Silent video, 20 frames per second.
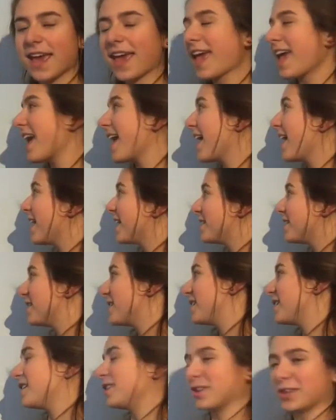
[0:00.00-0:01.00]
and
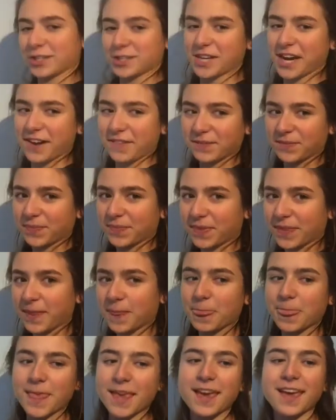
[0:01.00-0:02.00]
inertia.
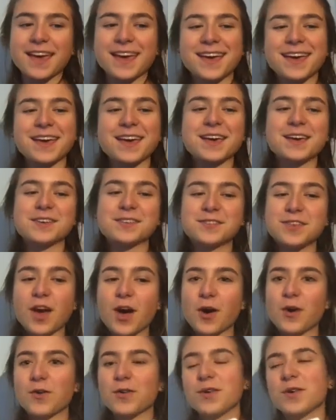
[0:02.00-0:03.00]

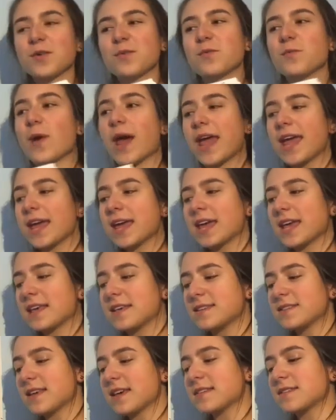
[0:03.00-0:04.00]
So weight
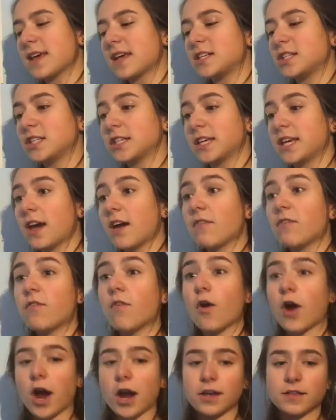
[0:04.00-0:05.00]
is essentially a
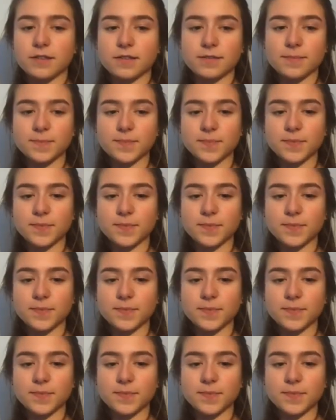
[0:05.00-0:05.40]
force,